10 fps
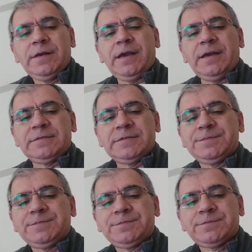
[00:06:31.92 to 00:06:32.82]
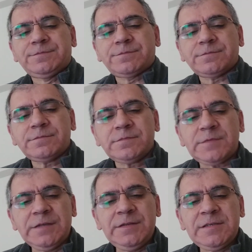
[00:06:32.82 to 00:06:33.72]
And
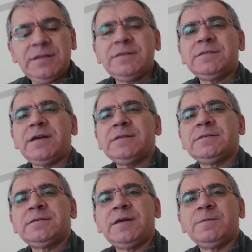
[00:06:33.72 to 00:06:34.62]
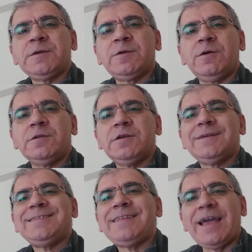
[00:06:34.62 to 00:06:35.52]
there's another title that we call
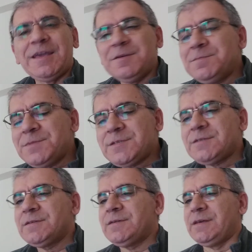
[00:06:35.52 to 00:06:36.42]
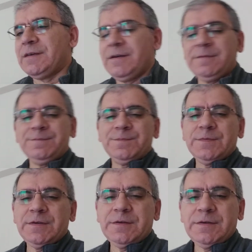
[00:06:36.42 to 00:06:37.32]
names here,
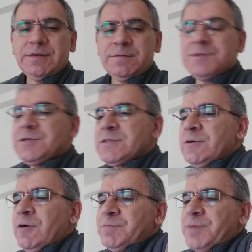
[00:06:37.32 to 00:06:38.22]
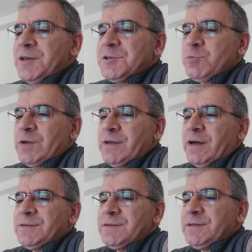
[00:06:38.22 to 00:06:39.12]
which is on page
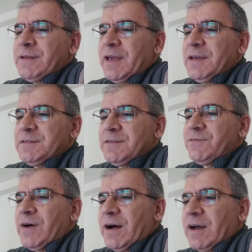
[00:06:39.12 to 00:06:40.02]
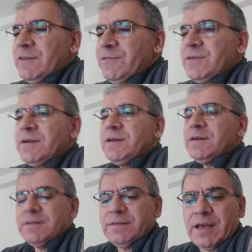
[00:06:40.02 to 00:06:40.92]
185,
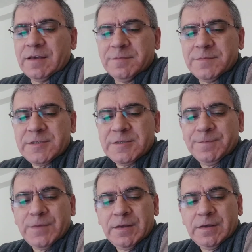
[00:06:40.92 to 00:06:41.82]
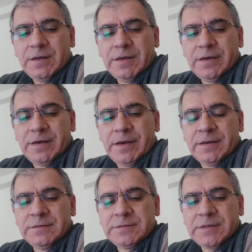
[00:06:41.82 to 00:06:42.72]
names.
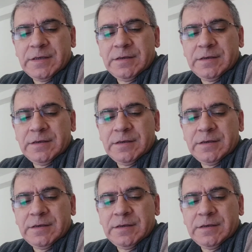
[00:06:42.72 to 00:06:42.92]
And